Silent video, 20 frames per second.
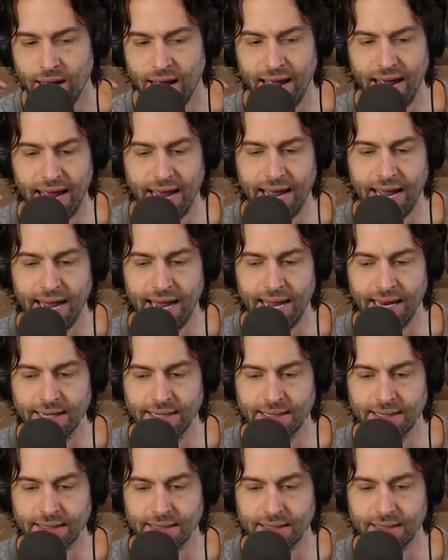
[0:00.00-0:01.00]

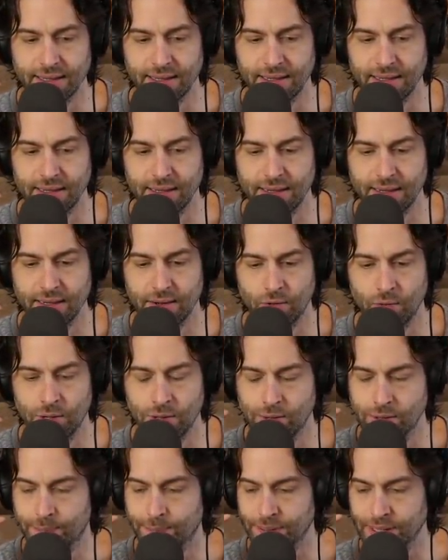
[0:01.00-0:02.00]
And we
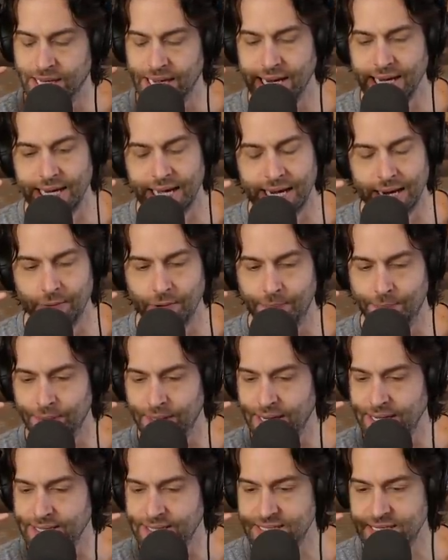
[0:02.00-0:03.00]
would play, and I would
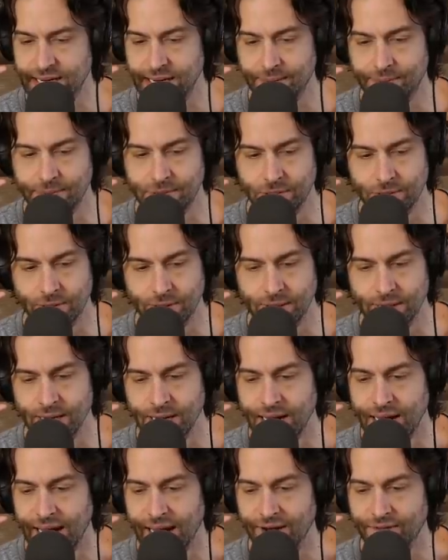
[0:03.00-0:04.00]
play Tim, dude.
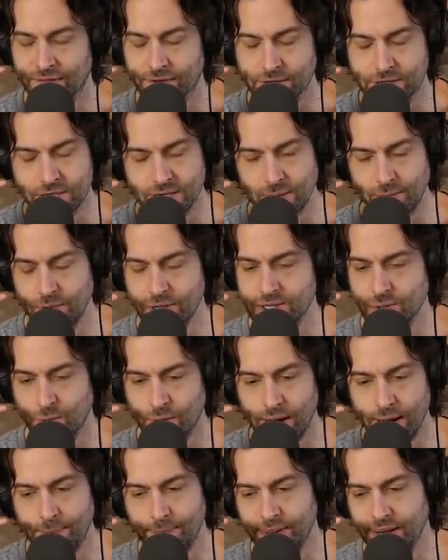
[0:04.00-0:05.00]
And for some reason,
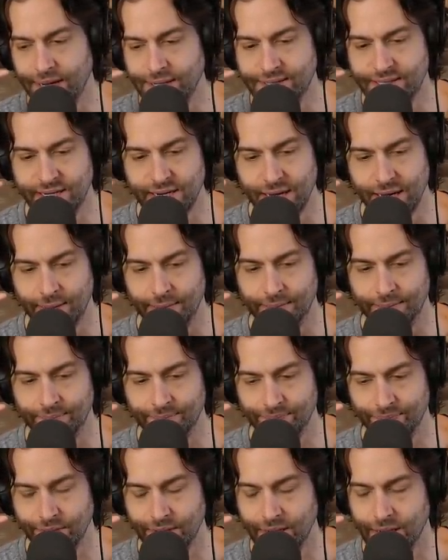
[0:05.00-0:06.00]
when I played Tim,
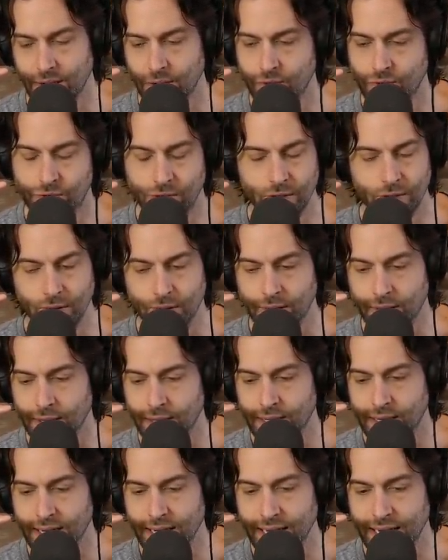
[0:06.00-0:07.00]
dude,
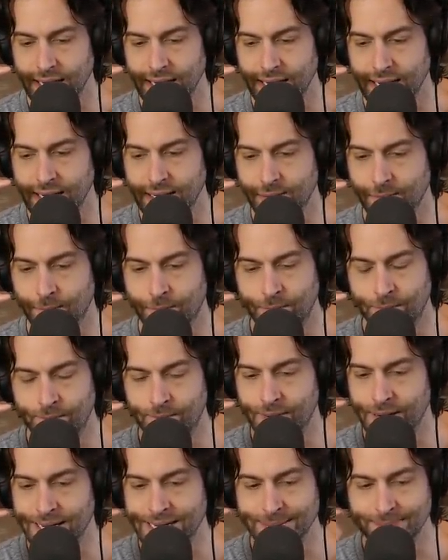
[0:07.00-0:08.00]

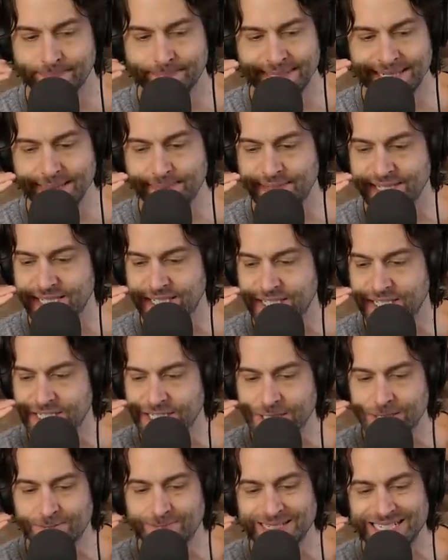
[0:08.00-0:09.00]
it made me
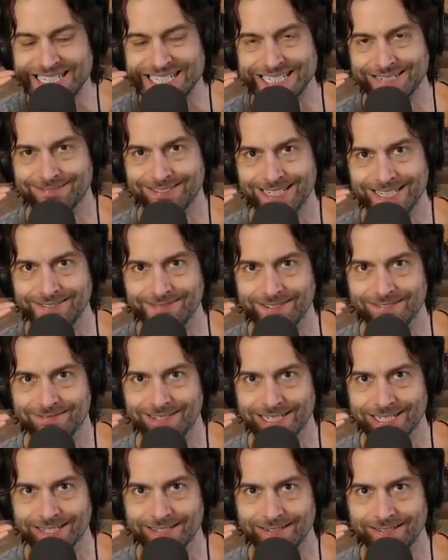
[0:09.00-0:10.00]
so mad when he would
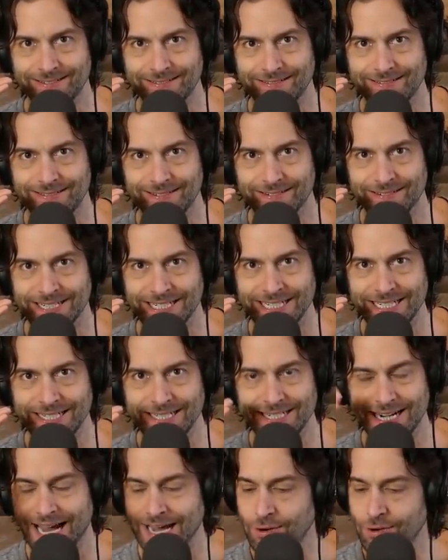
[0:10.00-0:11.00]
win, okay?
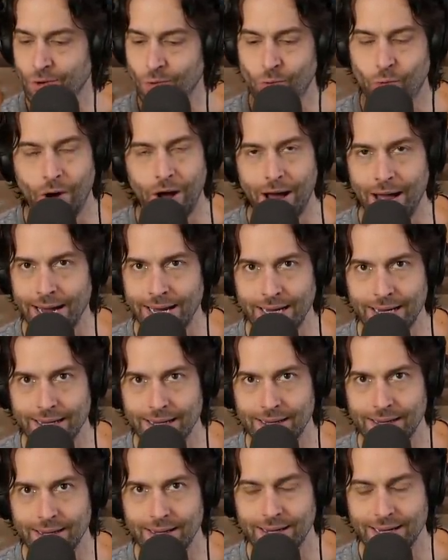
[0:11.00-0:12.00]
I don't know why
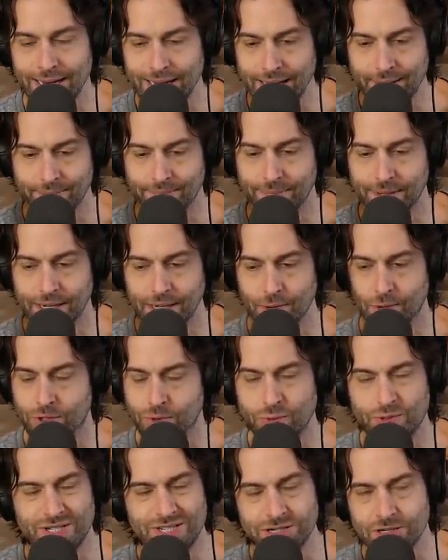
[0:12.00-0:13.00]
him,
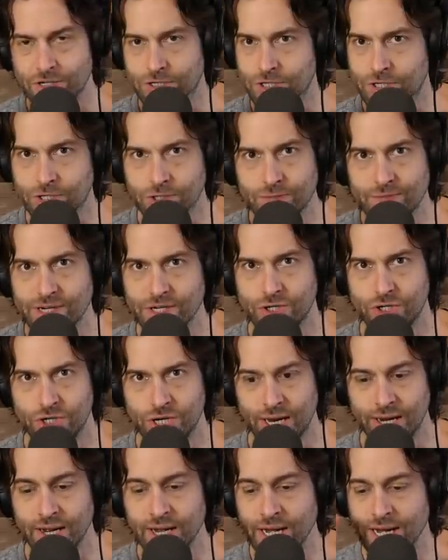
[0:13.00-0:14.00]
because we'd talk so much
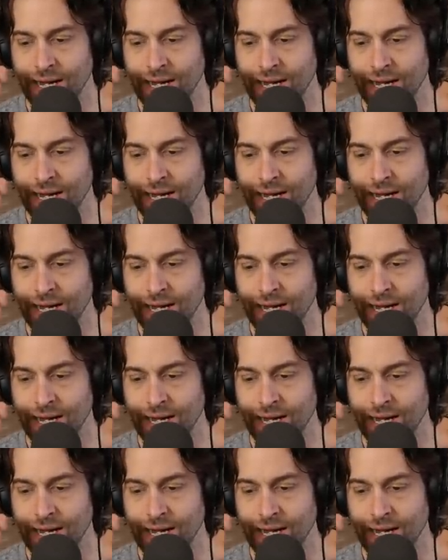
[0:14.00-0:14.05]
shit.